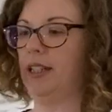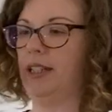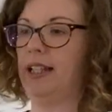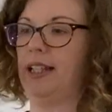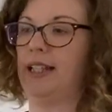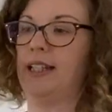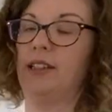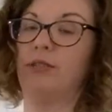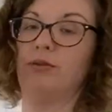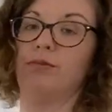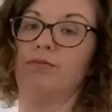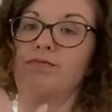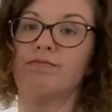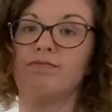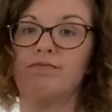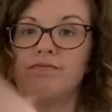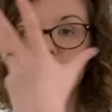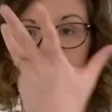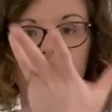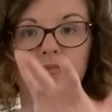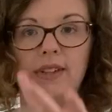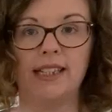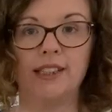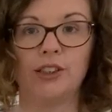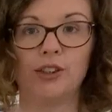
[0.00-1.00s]
in,
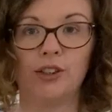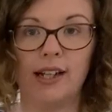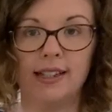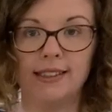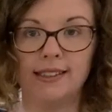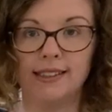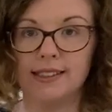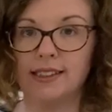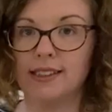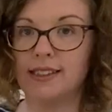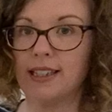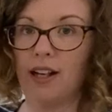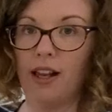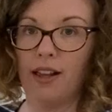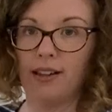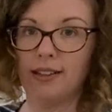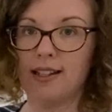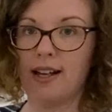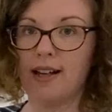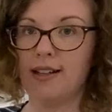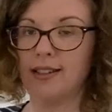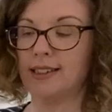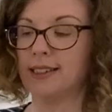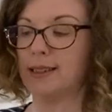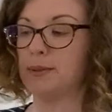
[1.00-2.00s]
in transit and on,
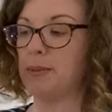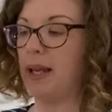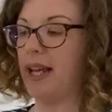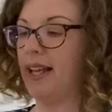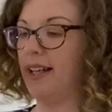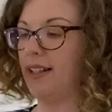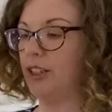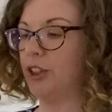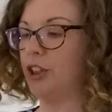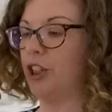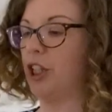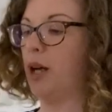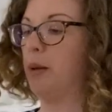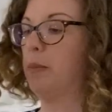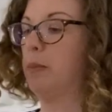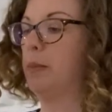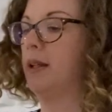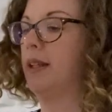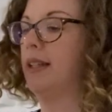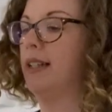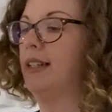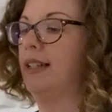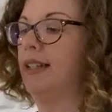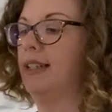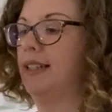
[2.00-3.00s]
on display in a shop.
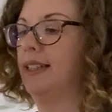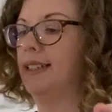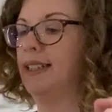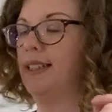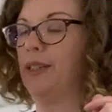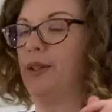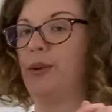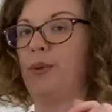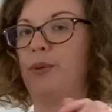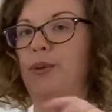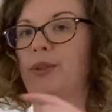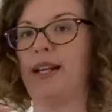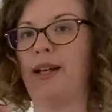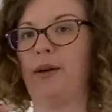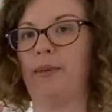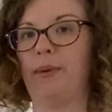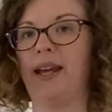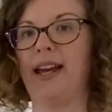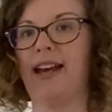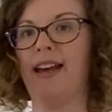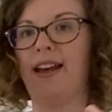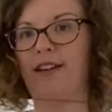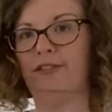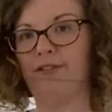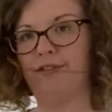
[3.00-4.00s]
So now we
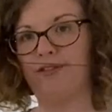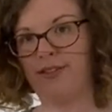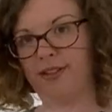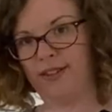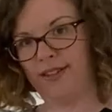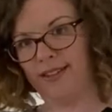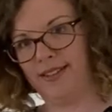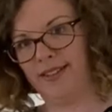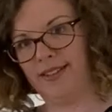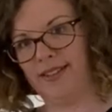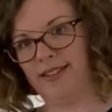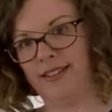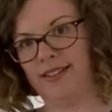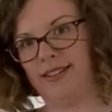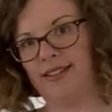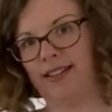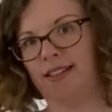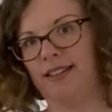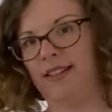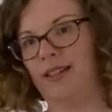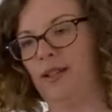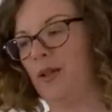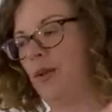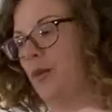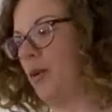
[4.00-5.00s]
have
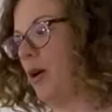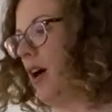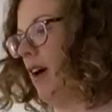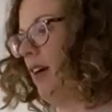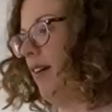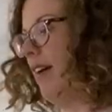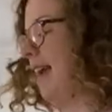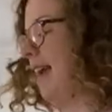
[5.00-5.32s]
our